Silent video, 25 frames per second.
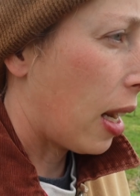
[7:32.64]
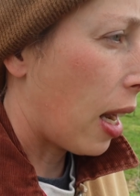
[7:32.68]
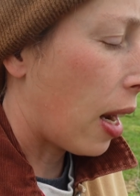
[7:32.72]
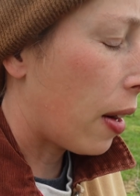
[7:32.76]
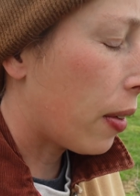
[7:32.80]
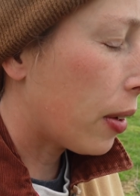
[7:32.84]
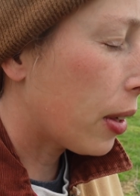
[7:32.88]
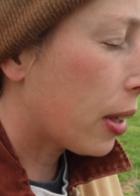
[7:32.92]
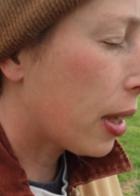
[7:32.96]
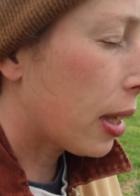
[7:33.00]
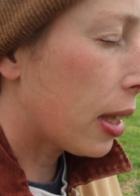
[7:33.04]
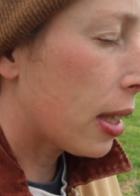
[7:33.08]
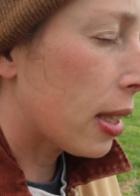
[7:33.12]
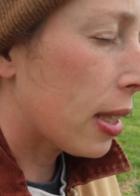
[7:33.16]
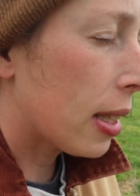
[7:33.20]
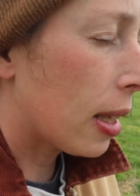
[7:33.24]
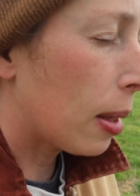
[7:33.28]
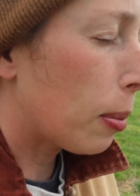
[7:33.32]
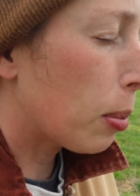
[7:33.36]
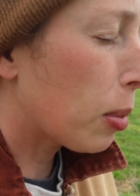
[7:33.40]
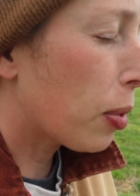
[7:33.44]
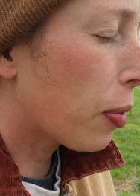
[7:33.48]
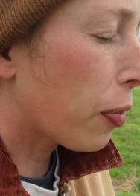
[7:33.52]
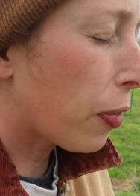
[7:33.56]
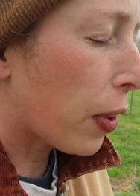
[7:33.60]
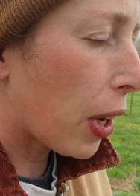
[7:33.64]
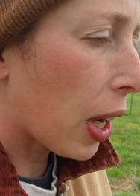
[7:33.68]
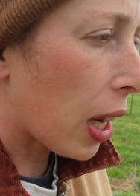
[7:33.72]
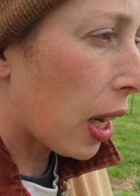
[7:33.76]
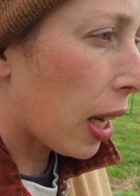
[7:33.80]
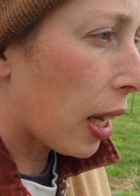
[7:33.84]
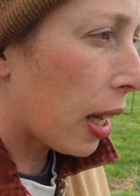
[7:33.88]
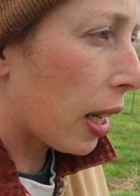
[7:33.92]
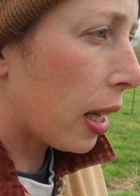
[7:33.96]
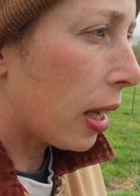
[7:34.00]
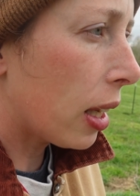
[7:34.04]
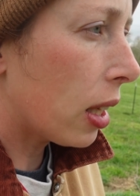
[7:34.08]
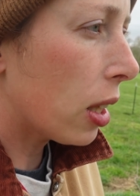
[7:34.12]
Everything seemed
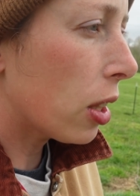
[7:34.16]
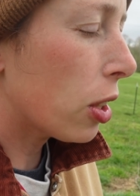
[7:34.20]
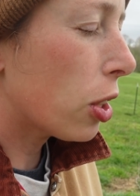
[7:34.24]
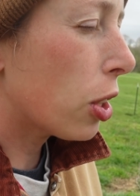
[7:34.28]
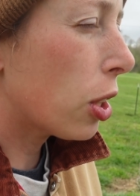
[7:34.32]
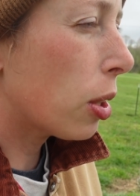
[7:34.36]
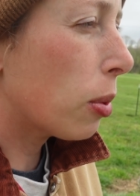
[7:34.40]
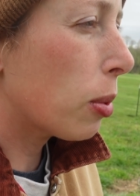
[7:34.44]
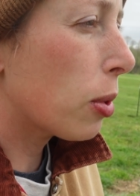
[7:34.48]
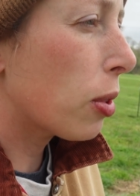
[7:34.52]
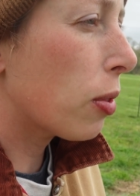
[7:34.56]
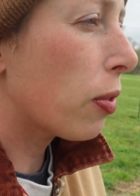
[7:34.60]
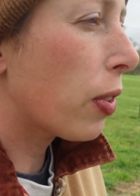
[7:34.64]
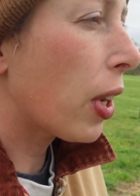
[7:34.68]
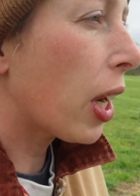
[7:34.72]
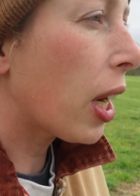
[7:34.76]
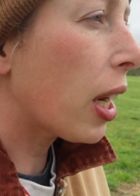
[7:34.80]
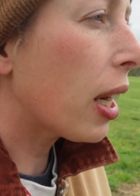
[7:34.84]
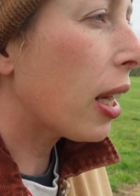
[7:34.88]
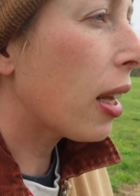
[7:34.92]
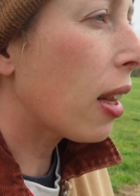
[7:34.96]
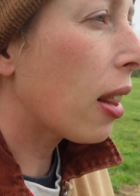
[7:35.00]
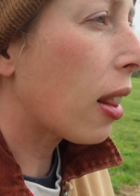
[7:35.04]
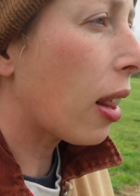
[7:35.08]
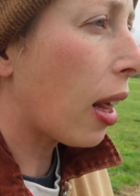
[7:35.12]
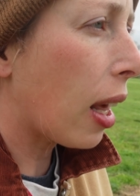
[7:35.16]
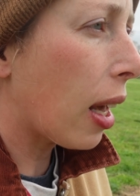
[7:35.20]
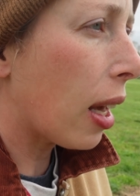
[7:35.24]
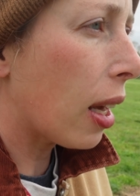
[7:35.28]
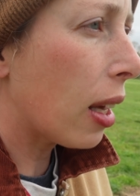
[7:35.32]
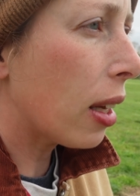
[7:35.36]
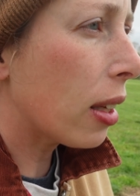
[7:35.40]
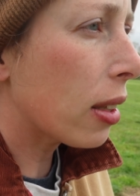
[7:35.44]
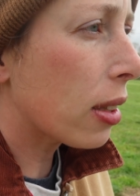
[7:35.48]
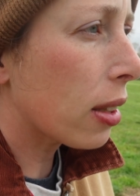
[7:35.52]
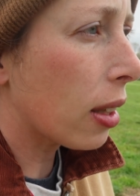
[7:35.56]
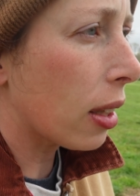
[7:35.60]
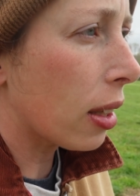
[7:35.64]
fine. She was very
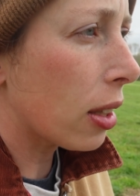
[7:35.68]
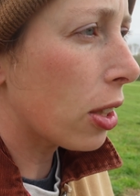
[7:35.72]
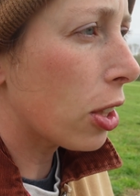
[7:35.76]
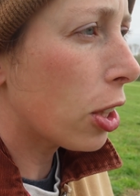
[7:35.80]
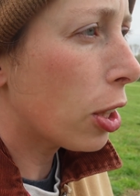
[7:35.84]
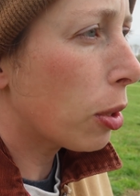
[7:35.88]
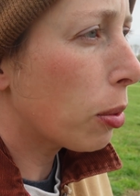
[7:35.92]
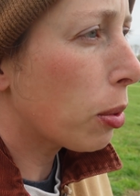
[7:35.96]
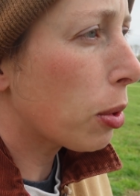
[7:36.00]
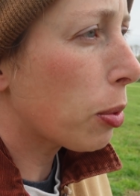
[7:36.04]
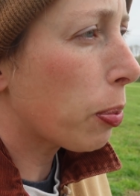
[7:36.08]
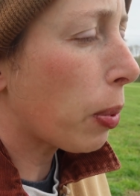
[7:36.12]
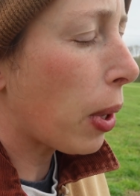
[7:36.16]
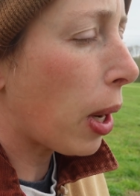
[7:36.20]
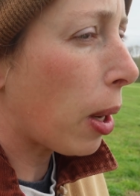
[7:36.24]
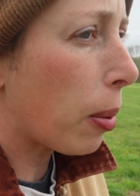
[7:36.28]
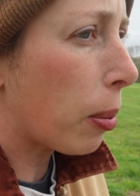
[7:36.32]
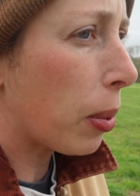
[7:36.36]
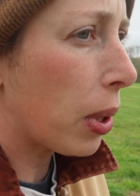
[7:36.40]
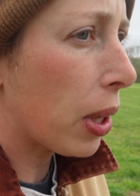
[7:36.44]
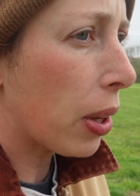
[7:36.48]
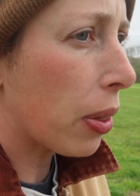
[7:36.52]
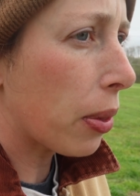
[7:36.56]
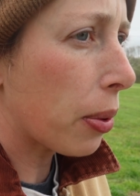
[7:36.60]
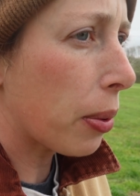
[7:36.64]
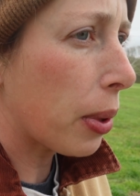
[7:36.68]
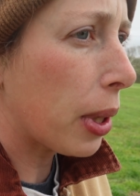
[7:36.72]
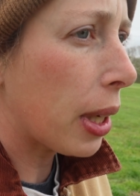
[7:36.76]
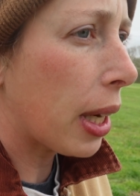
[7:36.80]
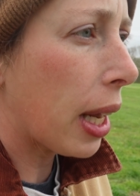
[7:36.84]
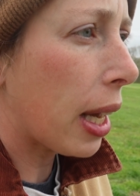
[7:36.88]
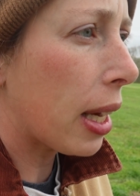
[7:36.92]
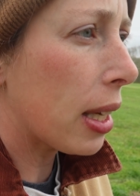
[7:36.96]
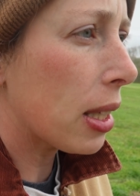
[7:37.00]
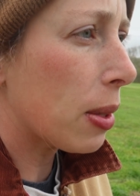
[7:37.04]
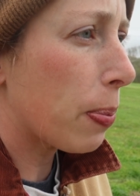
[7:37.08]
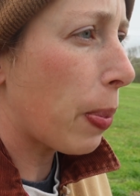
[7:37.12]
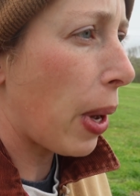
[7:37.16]
late. Like she was probably three
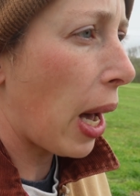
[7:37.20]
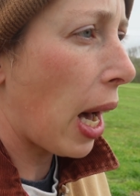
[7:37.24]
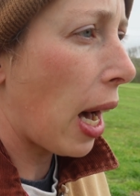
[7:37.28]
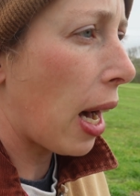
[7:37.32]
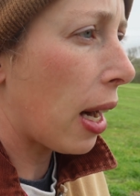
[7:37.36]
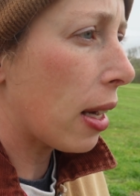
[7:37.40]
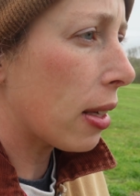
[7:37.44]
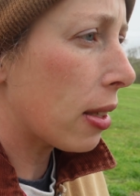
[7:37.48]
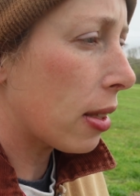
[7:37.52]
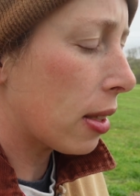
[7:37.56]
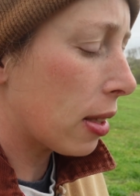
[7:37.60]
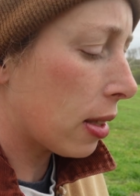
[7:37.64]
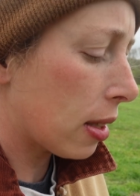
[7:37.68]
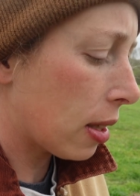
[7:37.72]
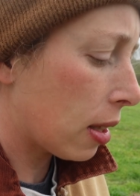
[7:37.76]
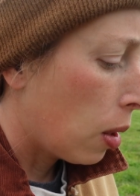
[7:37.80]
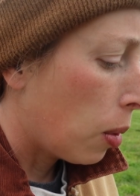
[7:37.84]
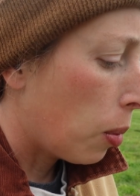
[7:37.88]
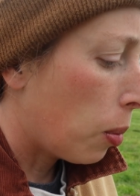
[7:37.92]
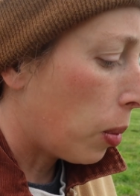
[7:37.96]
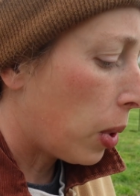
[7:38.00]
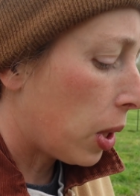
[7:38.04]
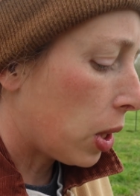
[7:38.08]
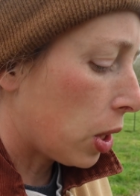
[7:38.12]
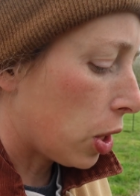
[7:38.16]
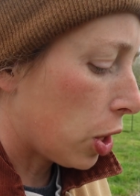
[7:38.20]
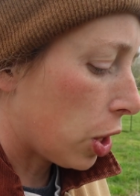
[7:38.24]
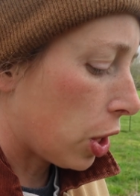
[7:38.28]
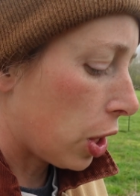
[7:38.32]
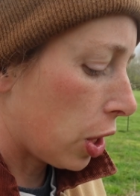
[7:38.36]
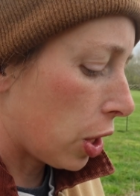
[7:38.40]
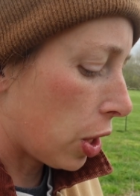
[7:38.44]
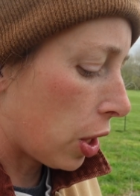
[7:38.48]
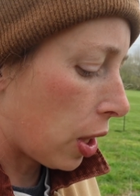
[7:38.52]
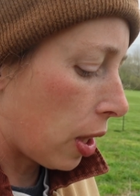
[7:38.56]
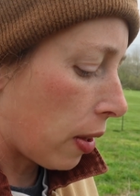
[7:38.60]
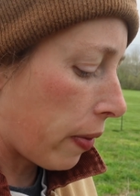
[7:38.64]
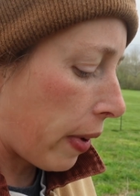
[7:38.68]
days past when she
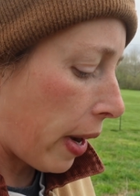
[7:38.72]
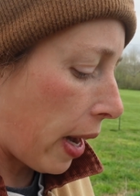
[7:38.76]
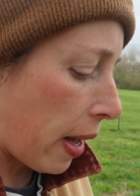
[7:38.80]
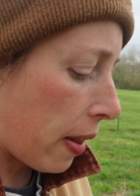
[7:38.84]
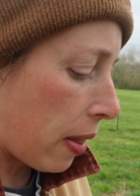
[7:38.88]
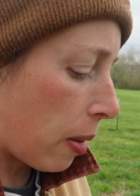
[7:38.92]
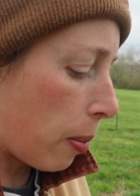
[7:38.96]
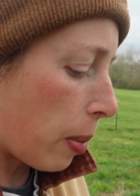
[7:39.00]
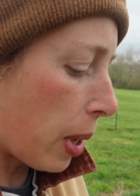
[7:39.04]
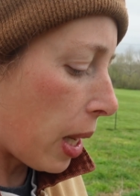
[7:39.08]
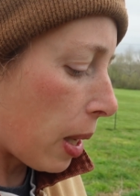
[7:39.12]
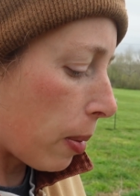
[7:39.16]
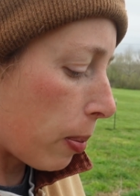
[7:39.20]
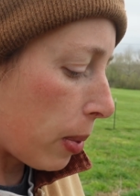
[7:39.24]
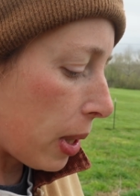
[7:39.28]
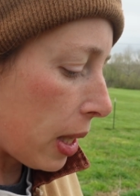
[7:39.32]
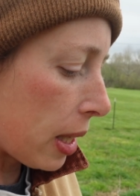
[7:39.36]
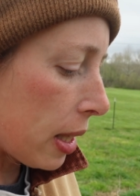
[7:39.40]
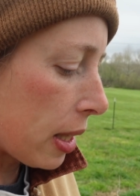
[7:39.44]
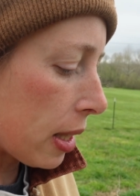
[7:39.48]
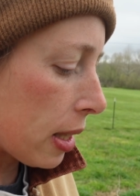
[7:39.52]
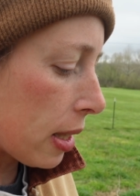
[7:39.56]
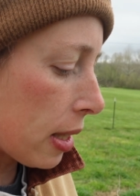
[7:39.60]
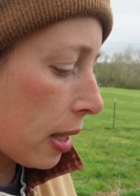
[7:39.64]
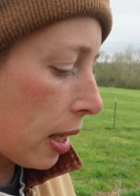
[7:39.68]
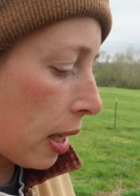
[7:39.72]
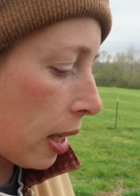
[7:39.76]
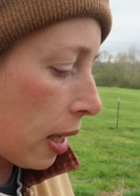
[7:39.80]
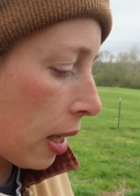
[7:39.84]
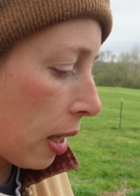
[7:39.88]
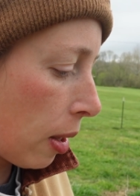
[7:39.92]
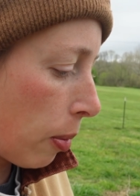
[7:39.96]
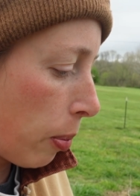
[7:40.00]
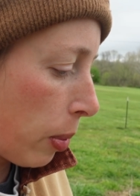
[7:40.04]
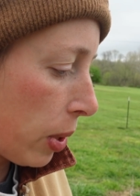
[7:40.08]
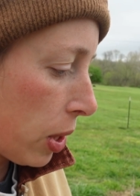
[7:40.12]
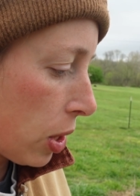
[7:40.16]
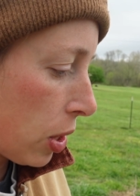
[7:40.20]
should have had the babies,
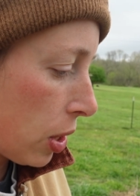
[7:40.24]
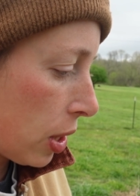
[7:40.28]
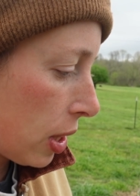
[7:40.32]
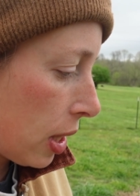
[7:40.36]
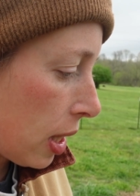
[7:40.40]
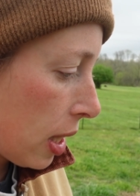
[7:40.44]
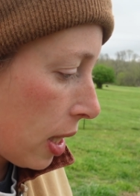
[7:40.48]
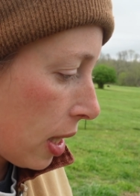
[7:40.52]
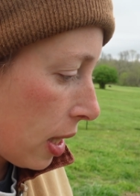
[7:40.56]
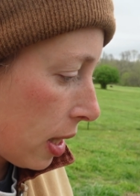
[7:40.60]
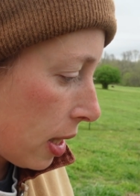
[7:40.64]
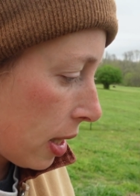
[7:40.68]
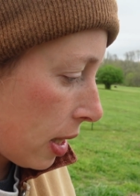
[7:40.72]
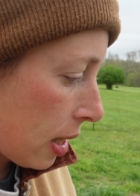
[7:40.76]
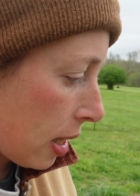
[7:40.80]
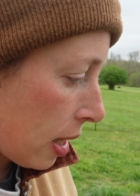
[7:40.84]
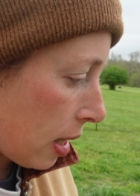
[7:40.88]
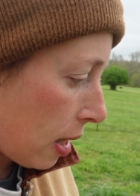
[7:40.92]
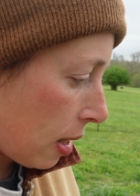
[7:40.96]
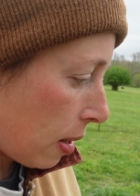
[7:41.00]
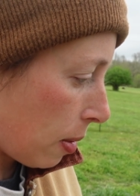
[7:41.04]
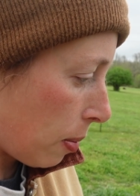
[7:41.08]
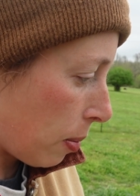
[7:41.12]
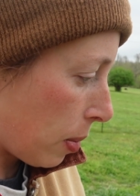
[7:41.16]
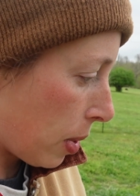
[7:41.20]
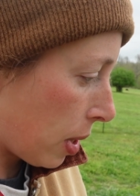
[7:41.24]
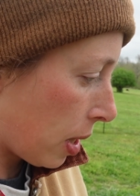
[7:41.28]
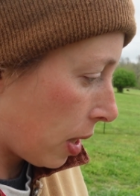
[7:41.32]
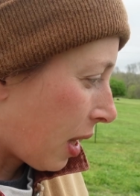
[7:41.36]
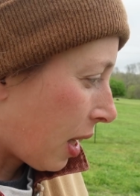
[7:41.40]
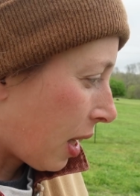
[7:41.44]
but she didn't seem